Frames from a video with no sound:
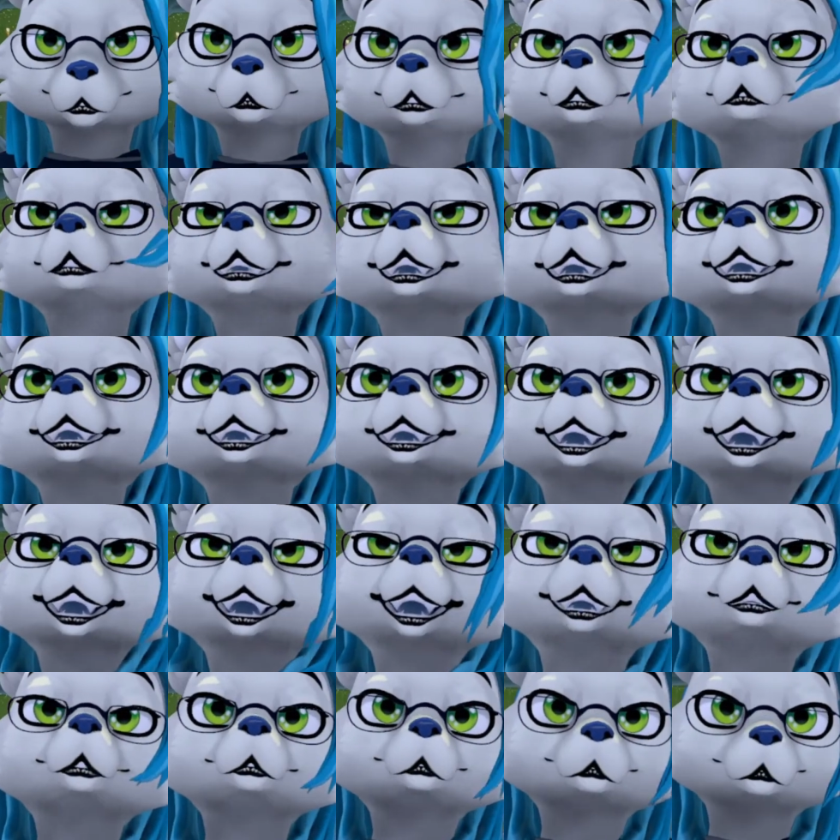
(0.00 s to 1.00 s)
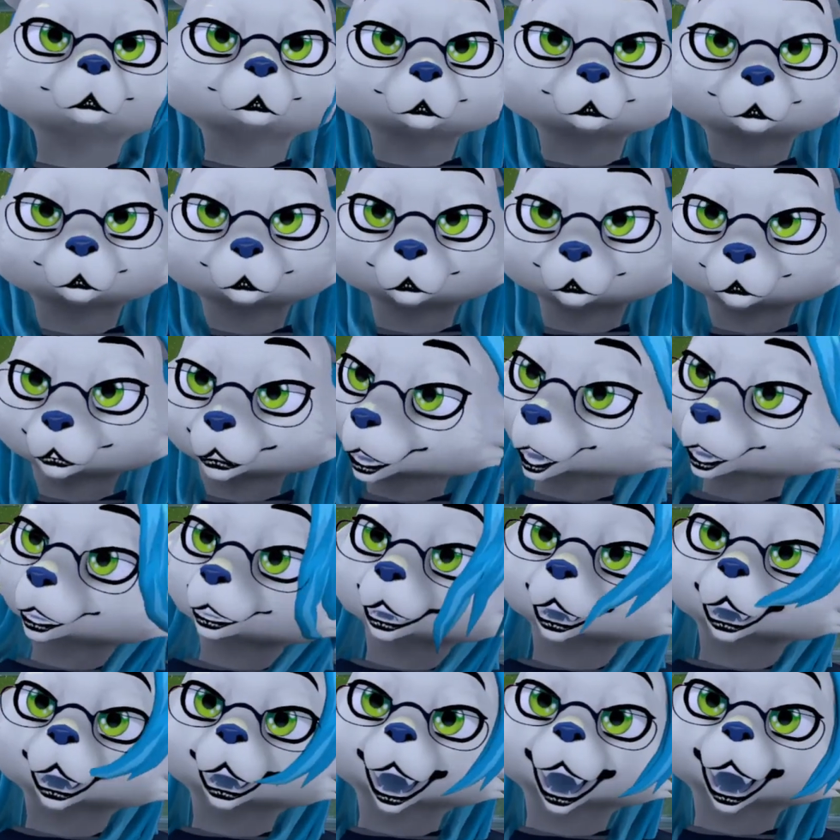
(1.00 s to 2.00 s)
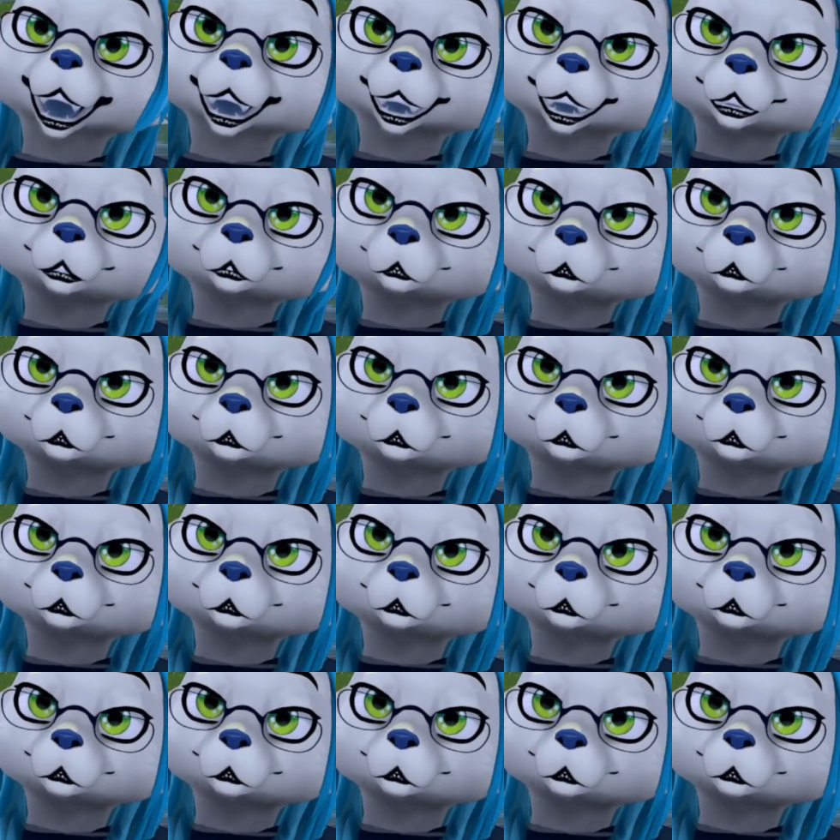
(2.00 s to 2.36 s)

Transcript: and I'll see you there.